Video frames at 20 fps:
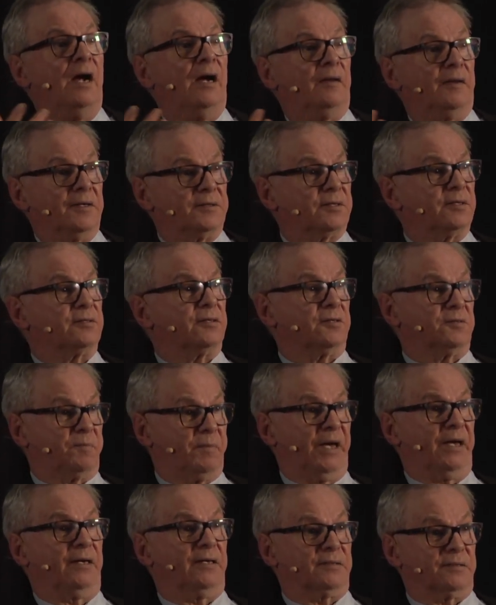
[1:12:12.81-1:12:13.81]
this is as
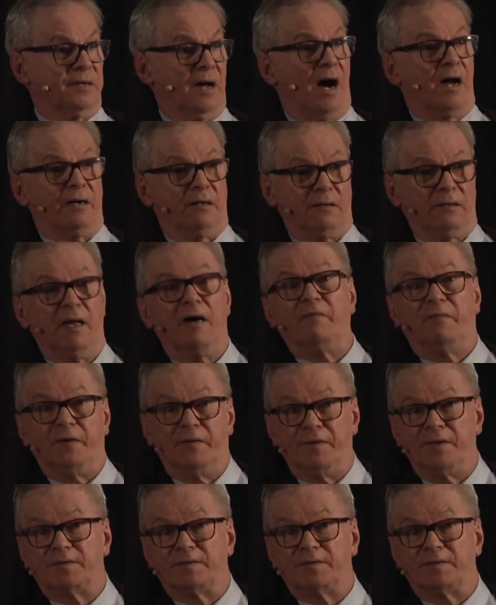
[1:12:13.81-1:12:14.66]
big as nine eleven.